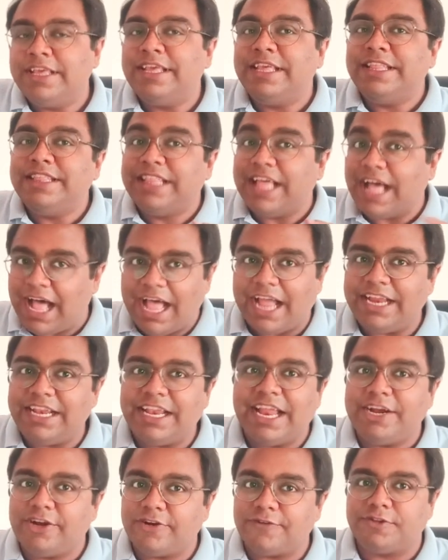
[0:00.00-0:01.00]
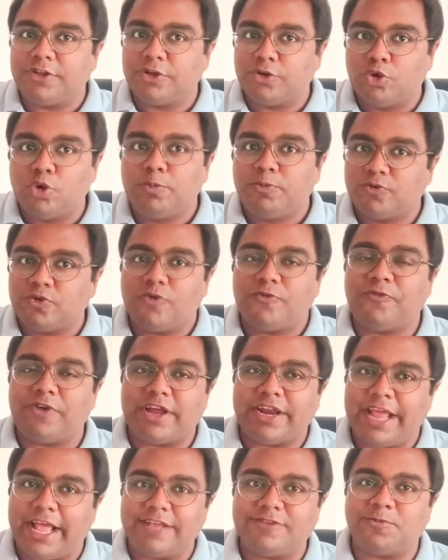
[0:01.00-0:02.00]
The highlight of the group so far
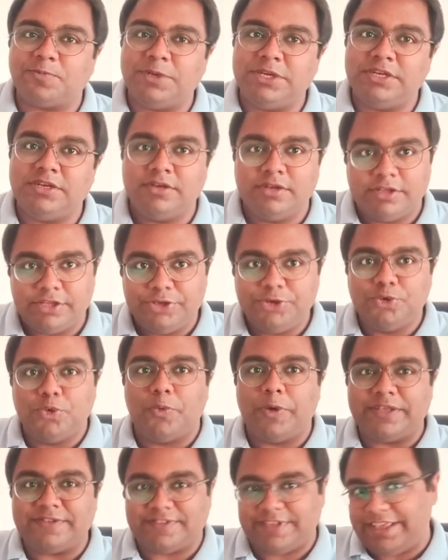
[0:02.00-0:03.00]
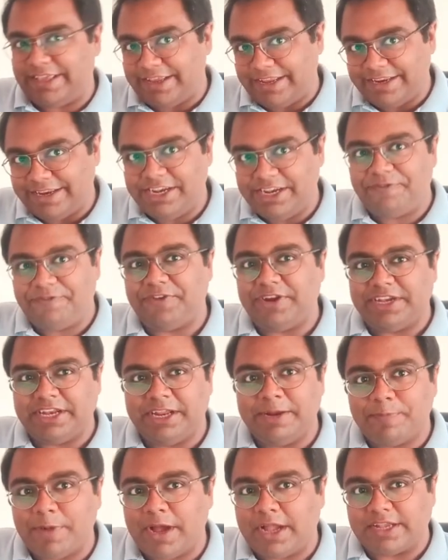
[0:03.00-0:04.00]
has been USA
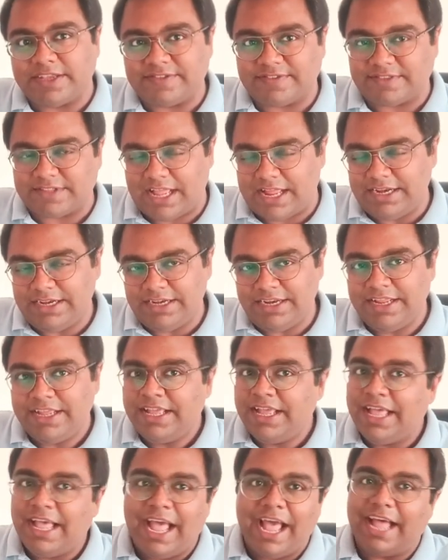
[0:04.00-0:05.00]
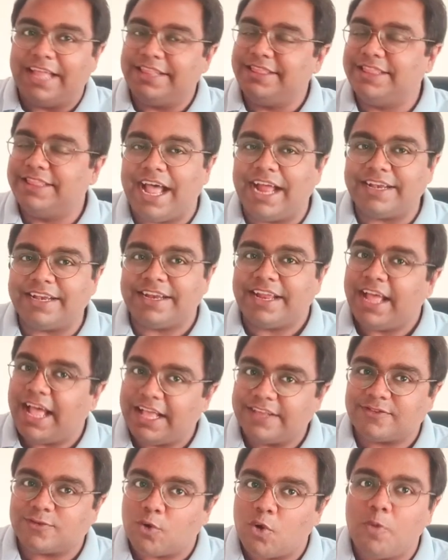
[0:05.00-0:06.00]
defeating Pakistan, and that
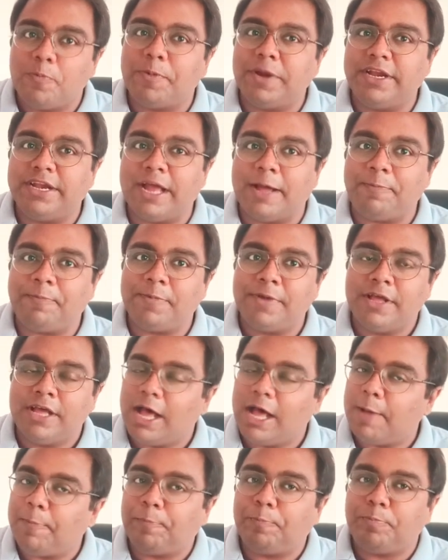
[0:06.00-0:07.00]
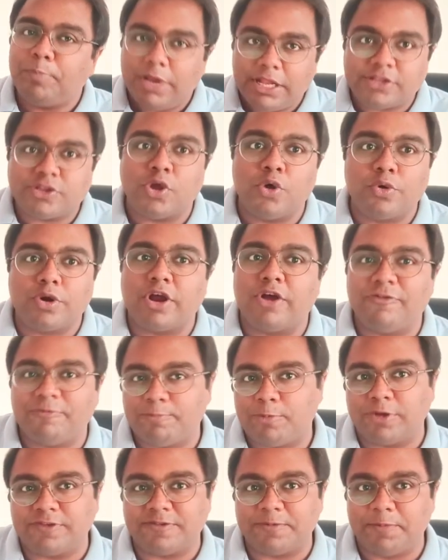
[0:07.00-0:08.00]
has opened up a plethora of
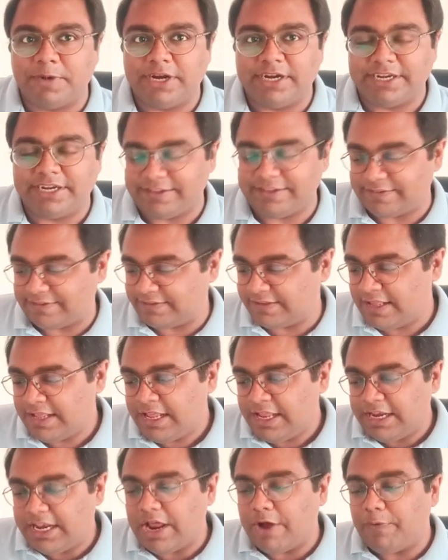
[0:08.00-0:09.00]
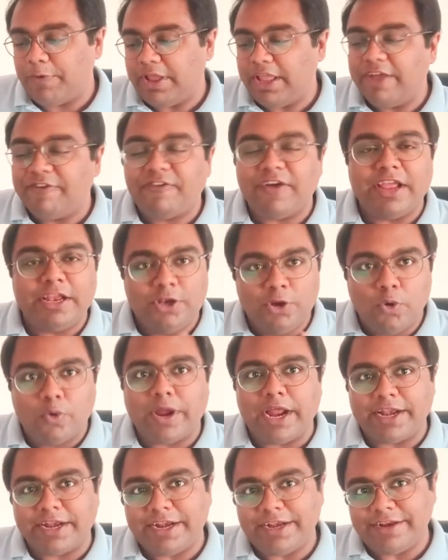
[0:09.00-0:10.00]
possibilities. Now, if I look
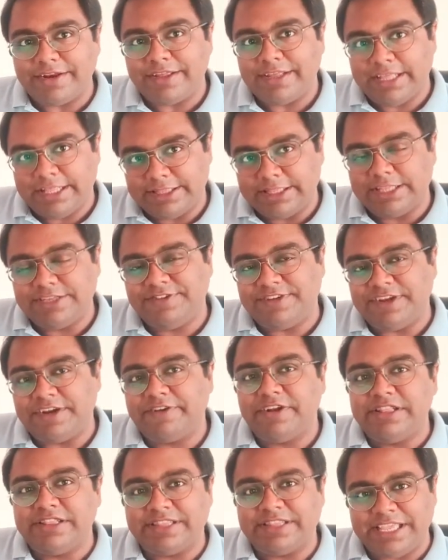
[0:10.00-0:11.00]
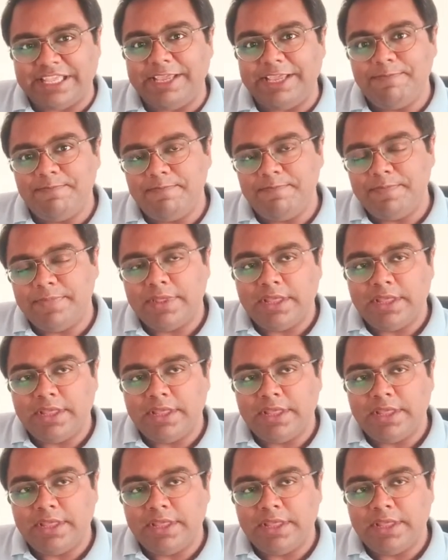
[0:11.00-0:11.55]
at it, the general theme,